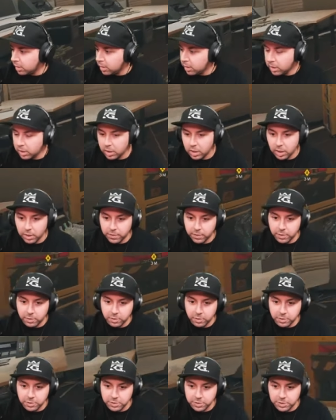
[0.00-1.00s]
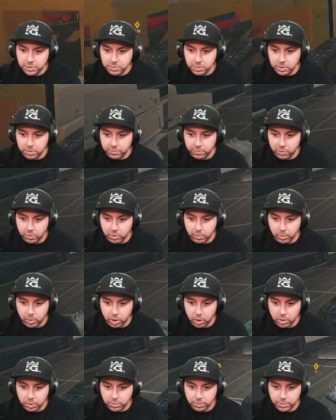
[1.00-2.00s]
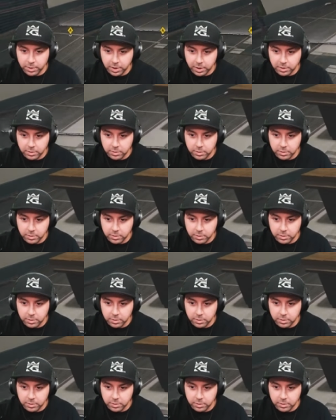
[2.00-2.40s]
And then you could just convert them all. Like,